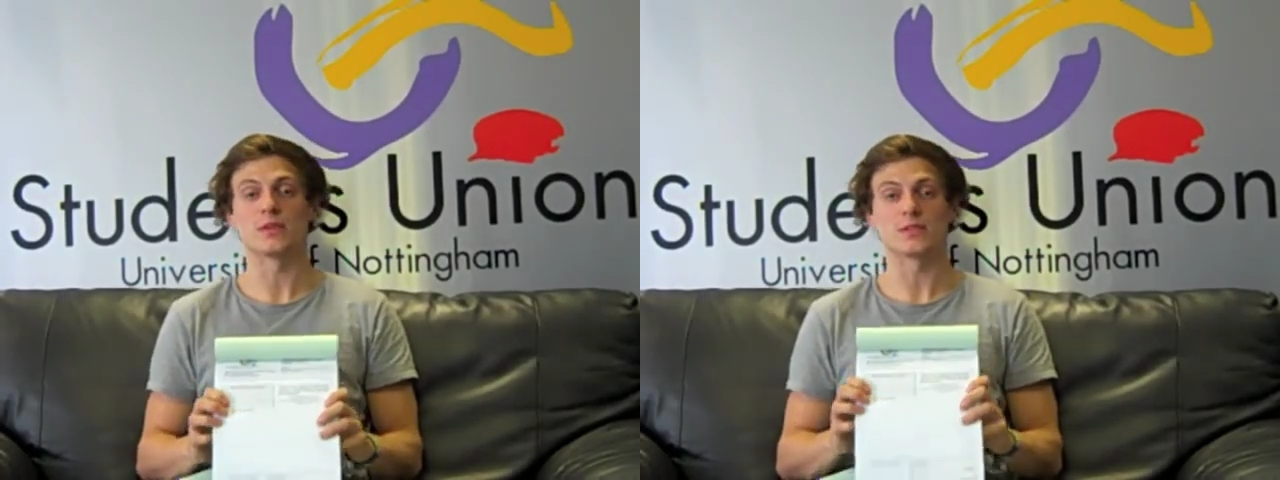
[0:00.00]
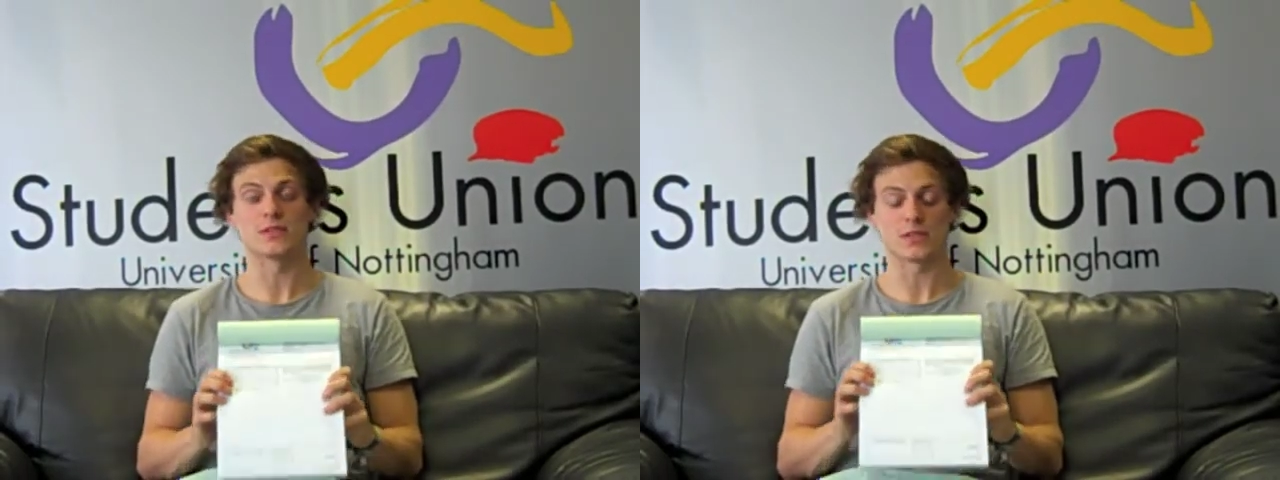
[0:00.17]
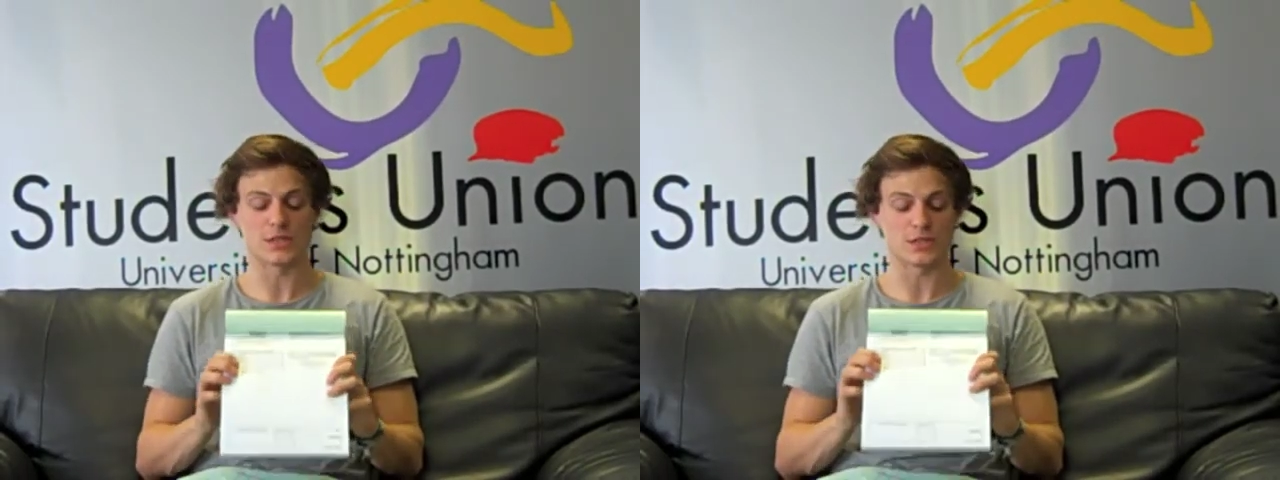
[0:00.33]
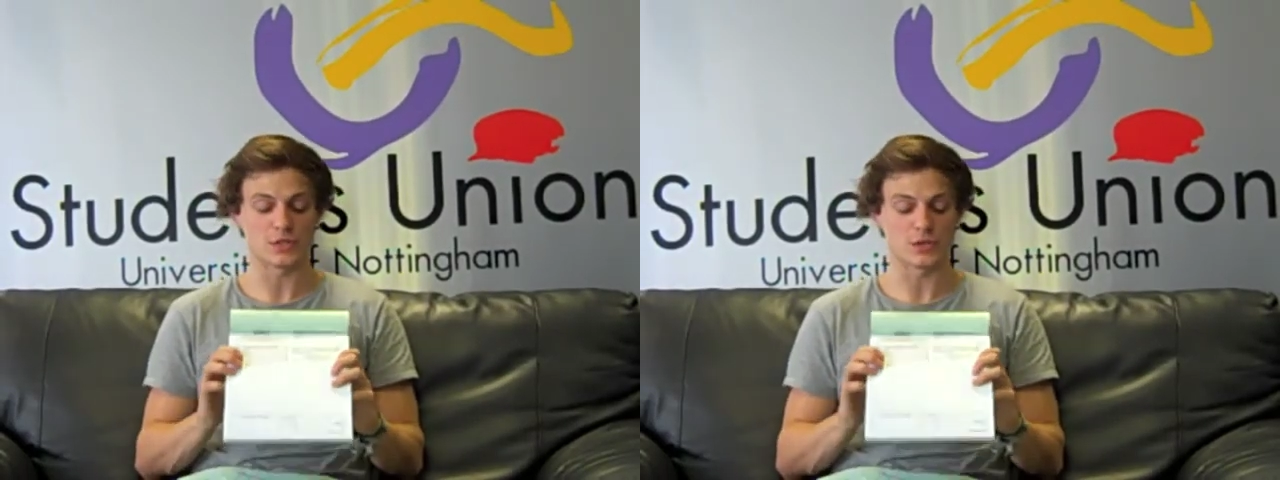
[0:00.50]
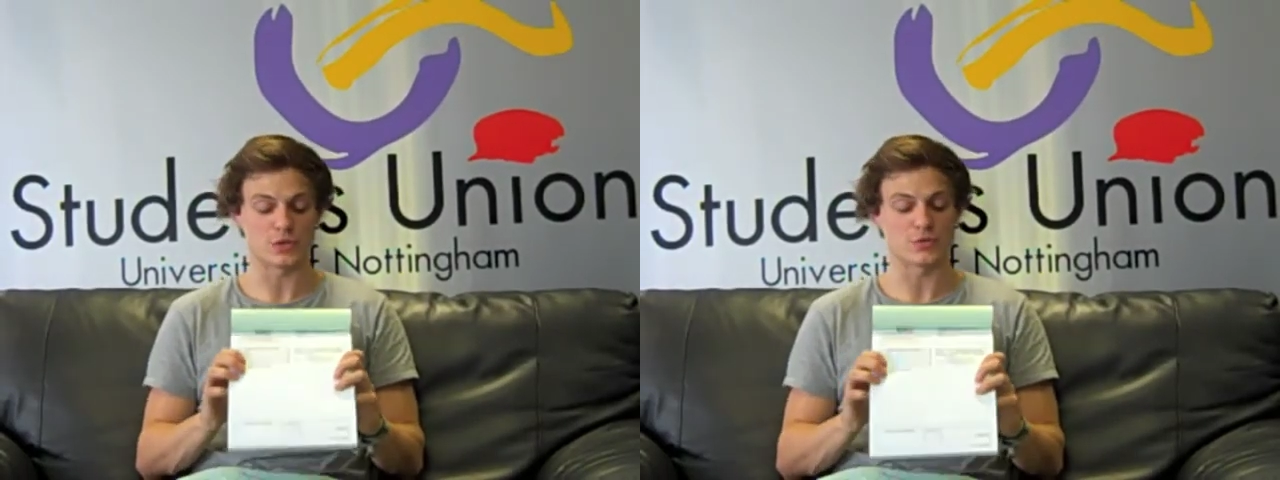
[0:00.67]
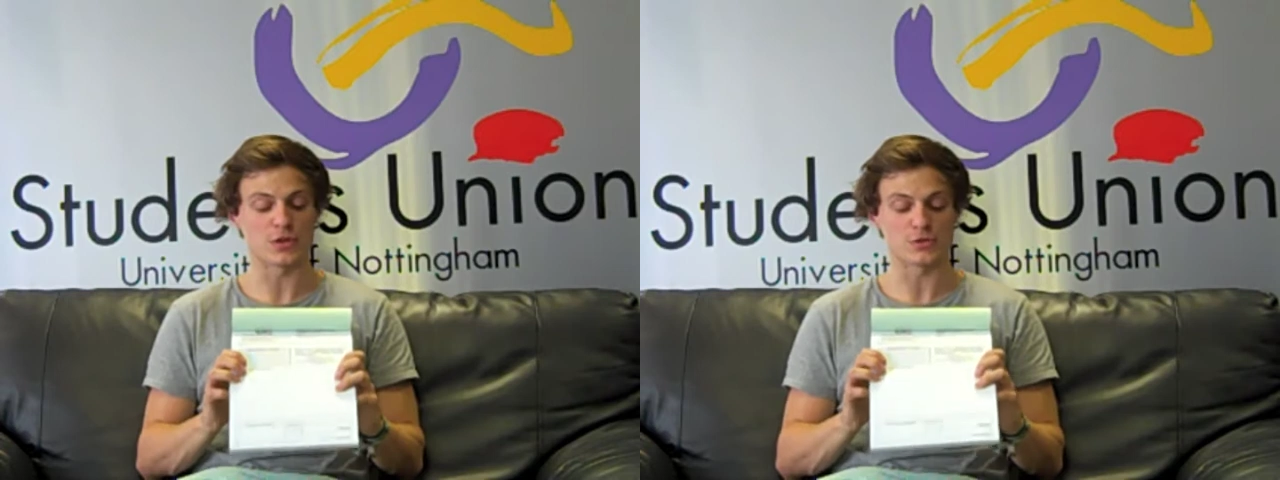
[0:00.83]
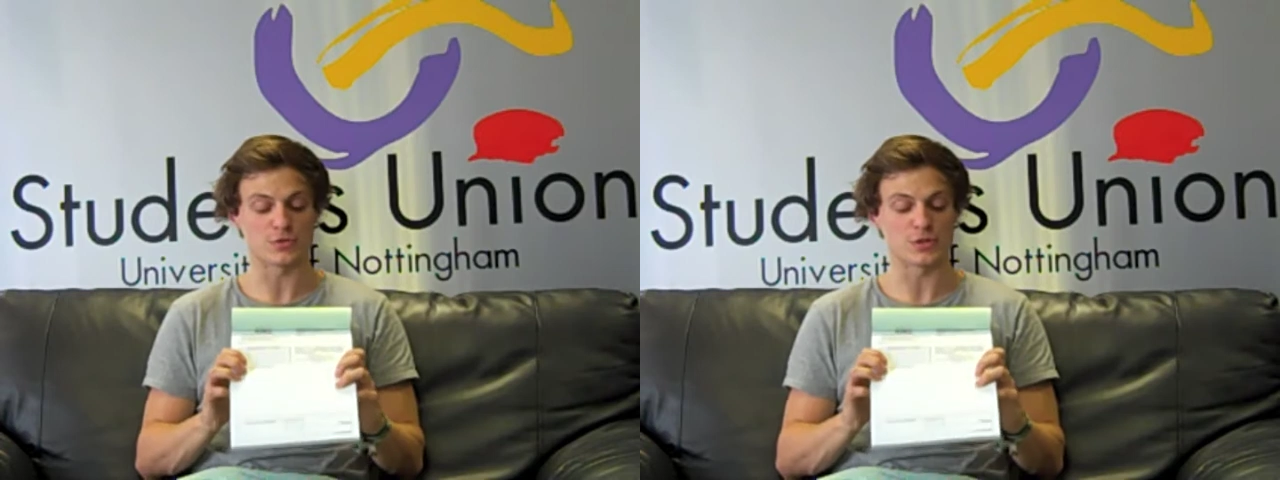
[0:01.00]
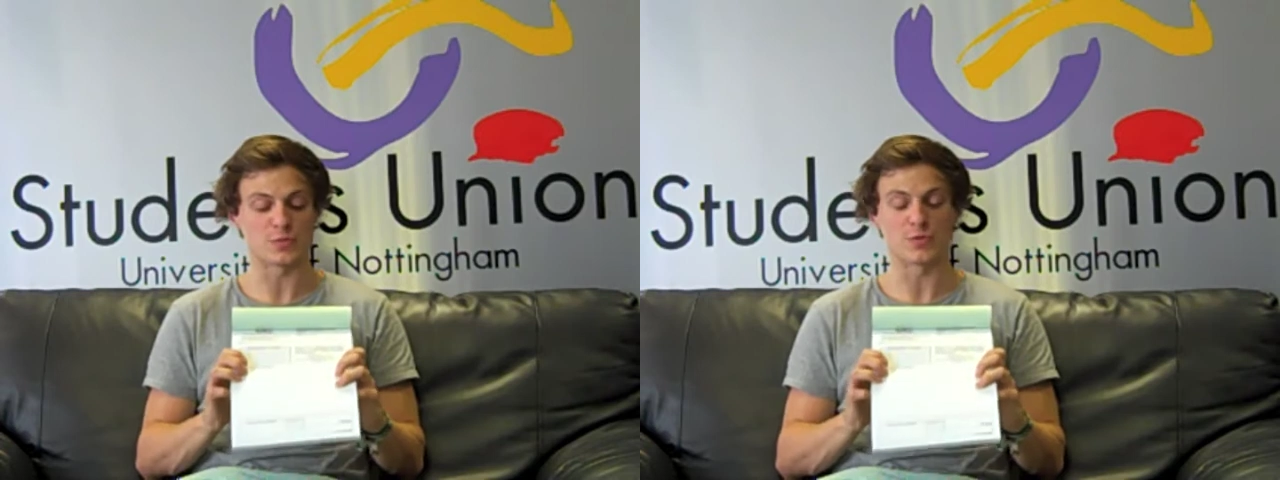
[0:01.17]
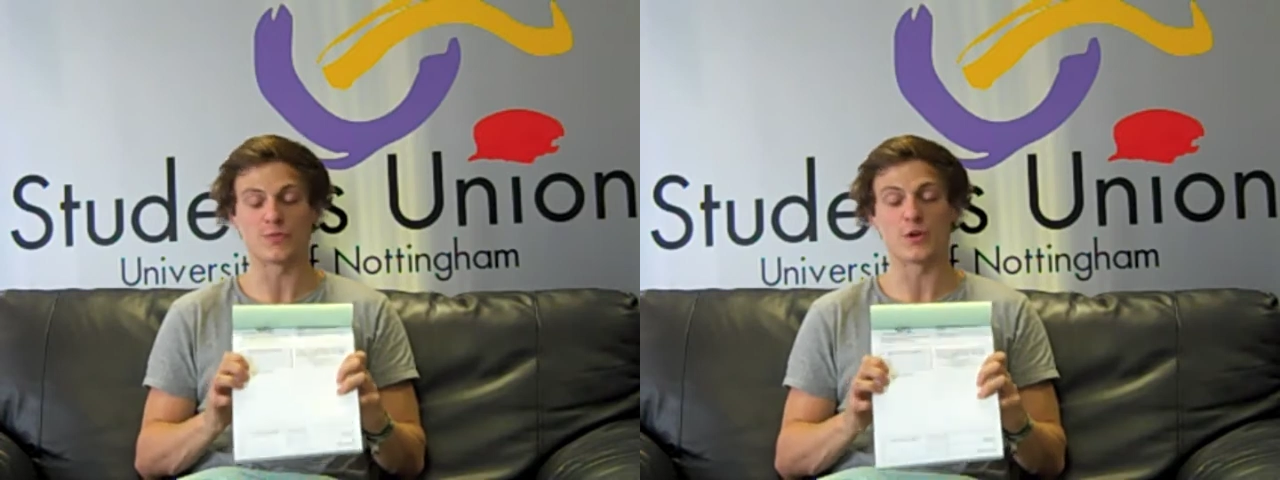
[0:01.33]
It's the
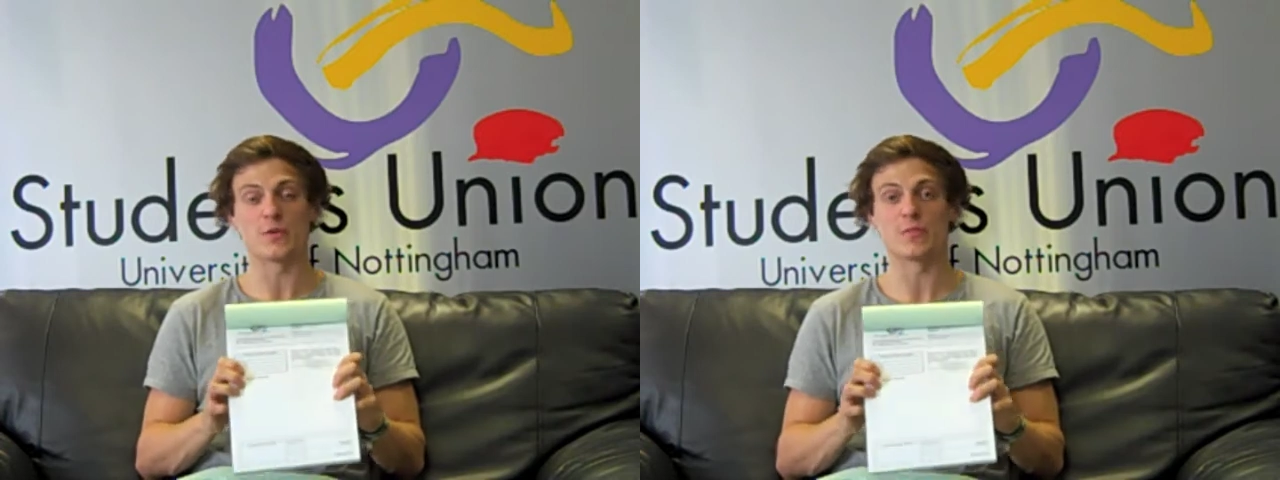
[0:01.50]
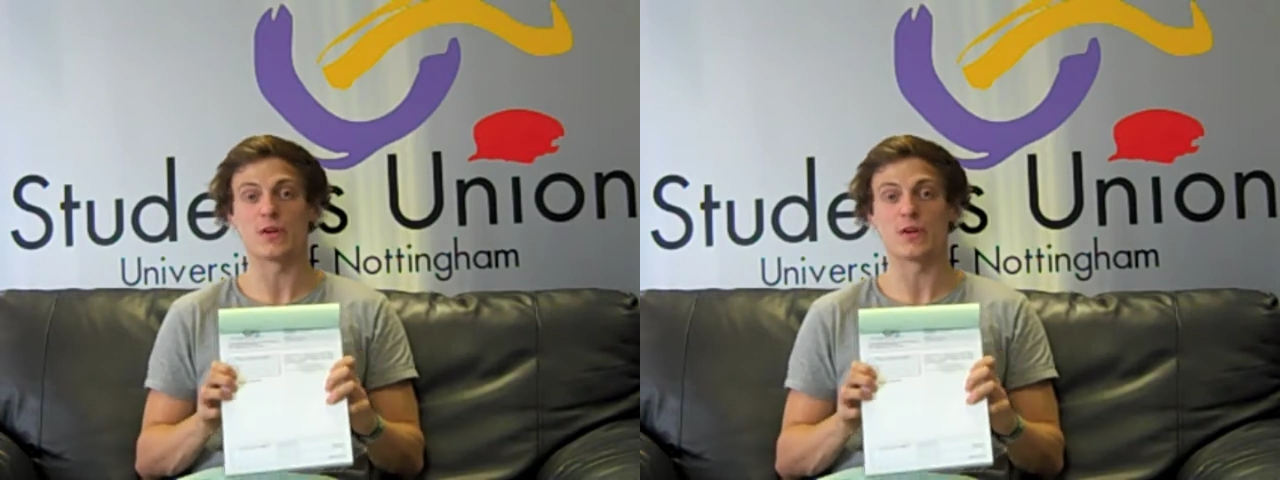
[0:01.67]
Treasury's preferred